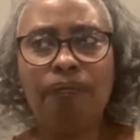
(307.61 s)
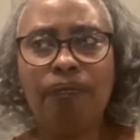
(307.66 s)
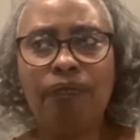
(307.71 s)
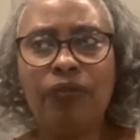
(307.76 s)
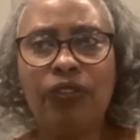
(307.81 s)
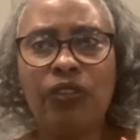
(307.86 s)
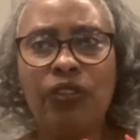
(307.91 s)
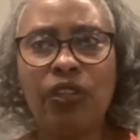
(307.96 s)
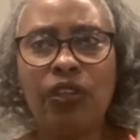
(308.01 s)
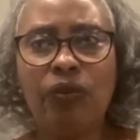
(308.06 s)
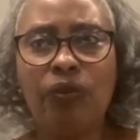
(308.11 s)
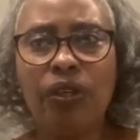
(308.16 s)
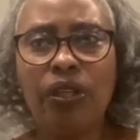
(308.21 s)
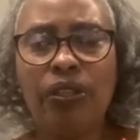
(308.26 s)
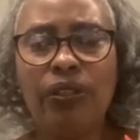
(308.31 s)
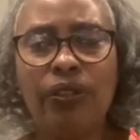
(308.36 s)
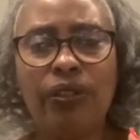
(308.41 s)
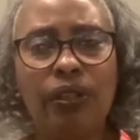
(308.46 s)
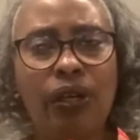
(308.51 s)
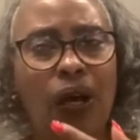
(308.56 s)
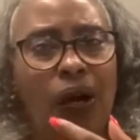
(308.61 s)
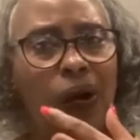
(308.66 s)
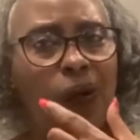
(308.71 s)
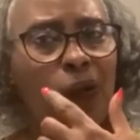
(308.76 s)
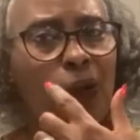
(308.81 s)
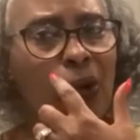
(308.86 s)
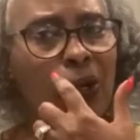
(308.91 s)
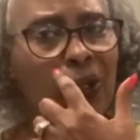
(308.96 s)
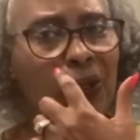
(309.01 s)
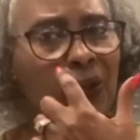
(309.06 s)
series,
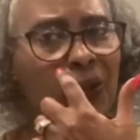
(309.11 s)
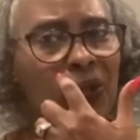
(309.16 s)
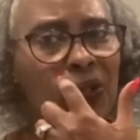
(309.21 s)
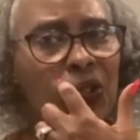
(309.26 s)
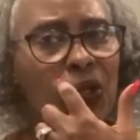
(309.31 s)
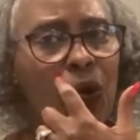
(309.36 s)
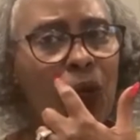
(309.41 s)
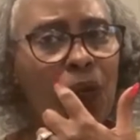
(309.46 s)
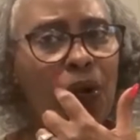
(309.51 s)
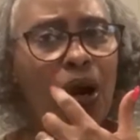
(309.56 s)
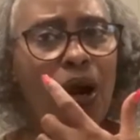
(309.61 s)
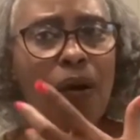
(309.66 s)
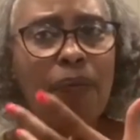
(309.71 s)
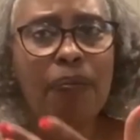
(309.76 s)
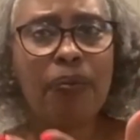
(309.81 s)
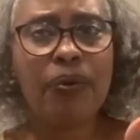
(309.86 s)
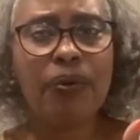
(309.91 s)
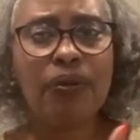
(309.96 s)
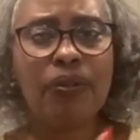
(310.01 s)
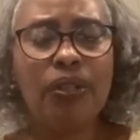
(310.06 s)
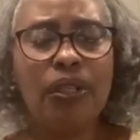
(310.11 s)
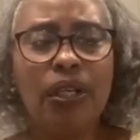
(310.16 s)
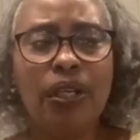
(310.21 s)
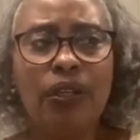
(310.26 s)
worked on a soap opera.